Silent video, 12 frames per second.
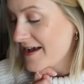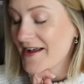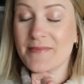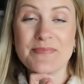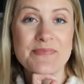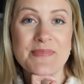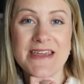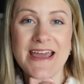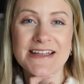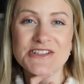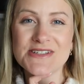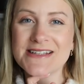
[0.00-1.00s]
But
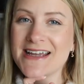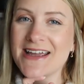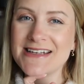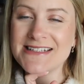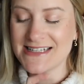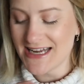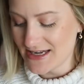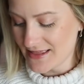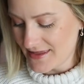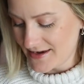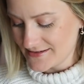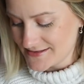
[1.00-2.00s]
yeah, just like entertaining
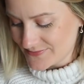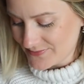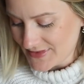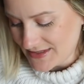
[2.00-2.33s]
things.